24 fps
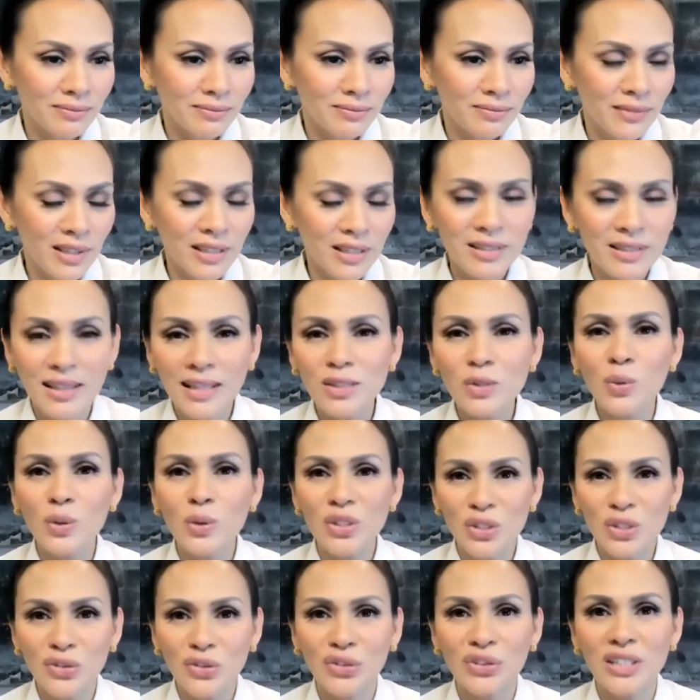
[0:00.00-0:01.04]
That's
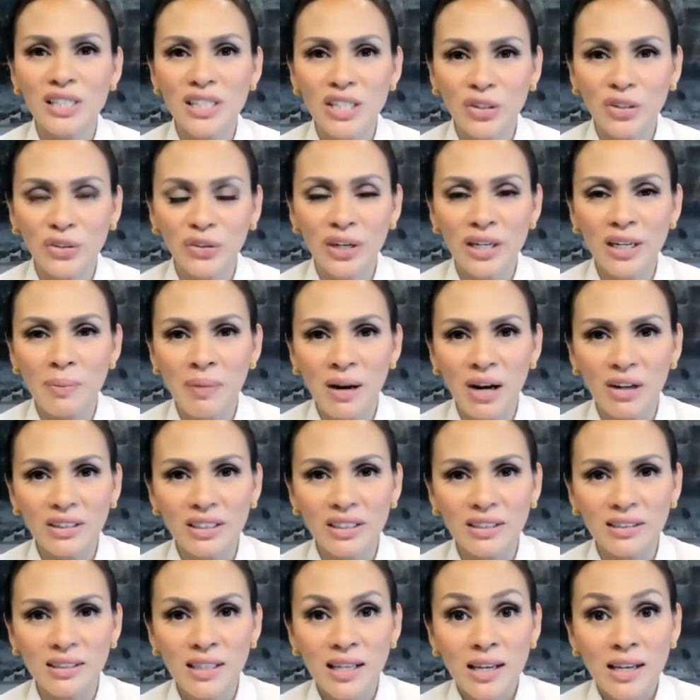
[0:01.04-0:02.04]
what's really great about it.